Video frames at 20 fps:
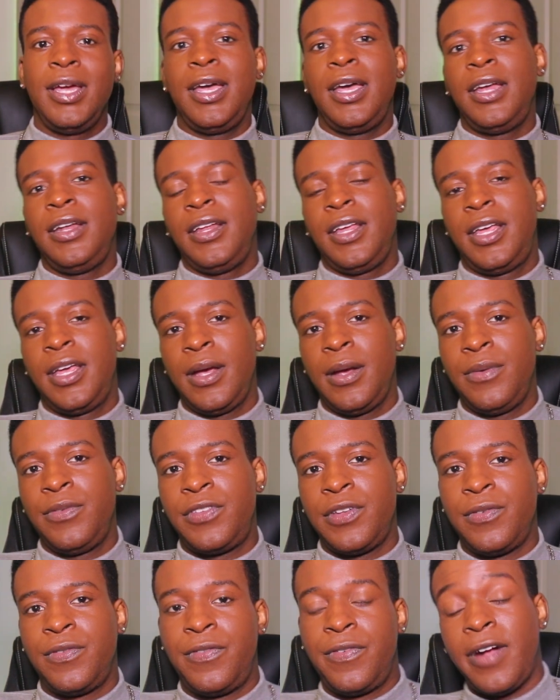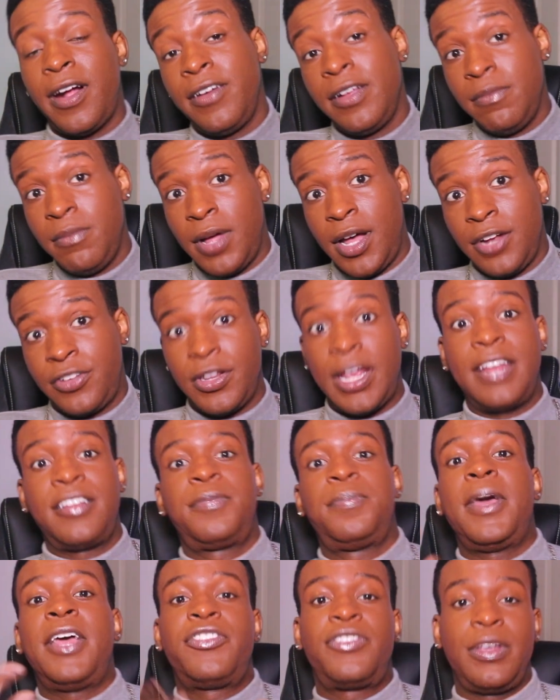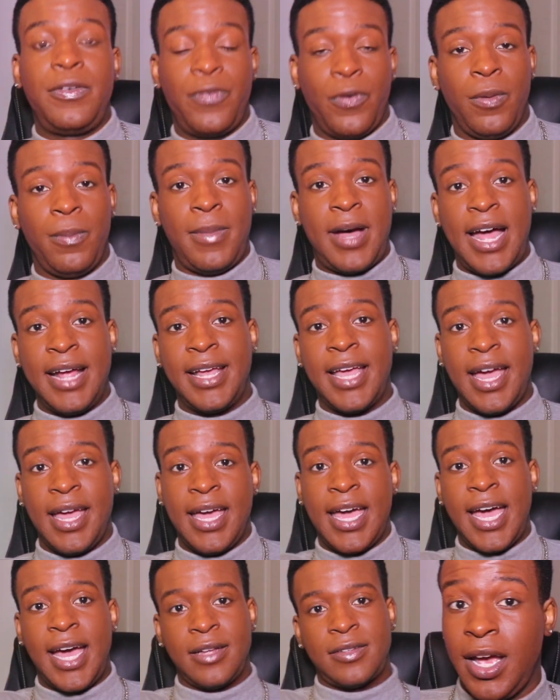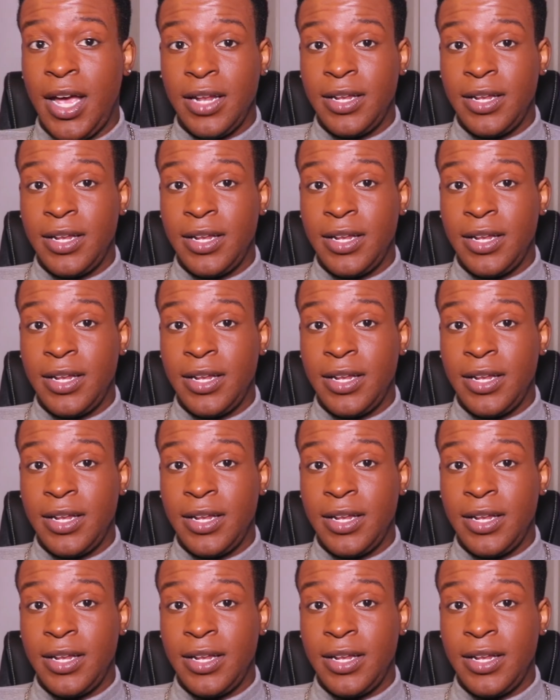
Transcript: it gives very much, especially for my gay ass,